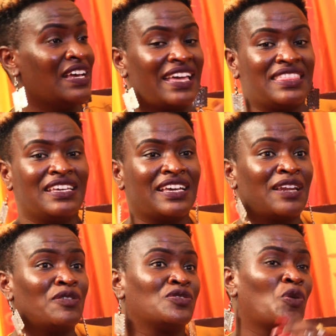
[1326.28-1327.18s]
I think,
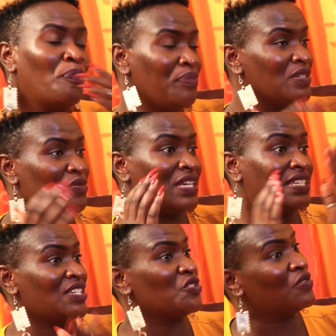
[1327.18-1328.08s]
and I was hoping to
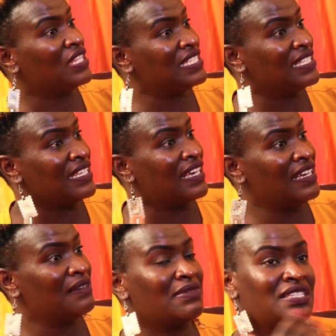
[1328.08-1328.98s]
get a show this
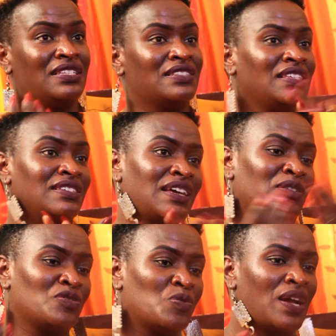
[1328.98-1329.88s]
year, but since things are
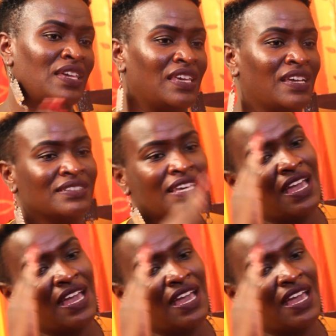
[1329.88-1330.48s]
not working,